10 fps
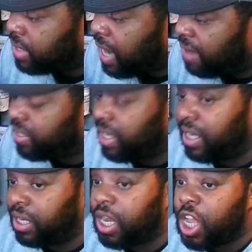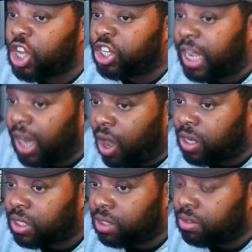that I've seen, they
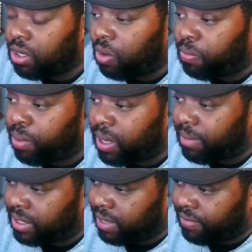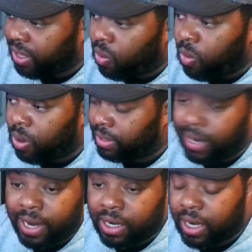lost, you know, pretty much everything, or
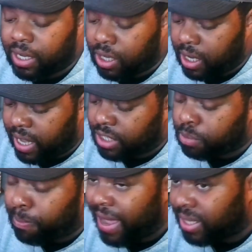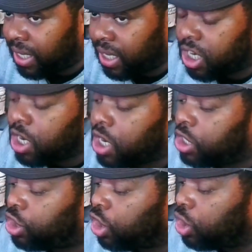they're uh, expecting
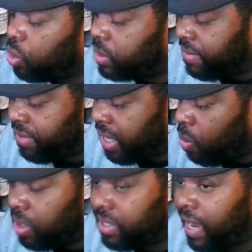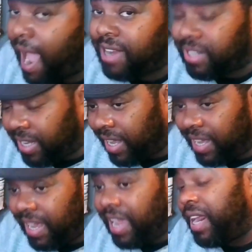to lose everything once they actually can
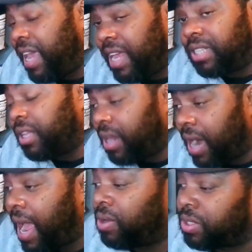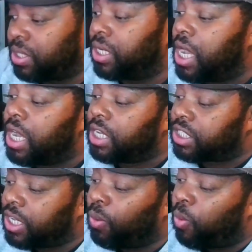get into their house and
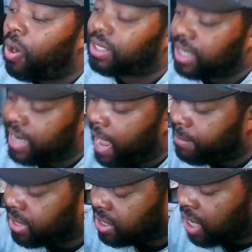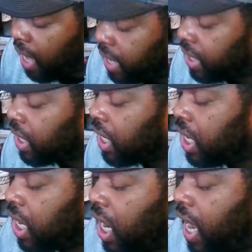see what the damage is like.
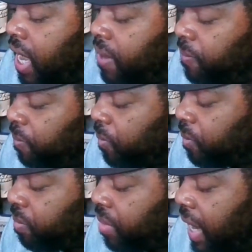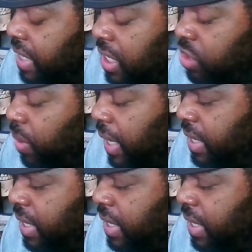And it's, it's really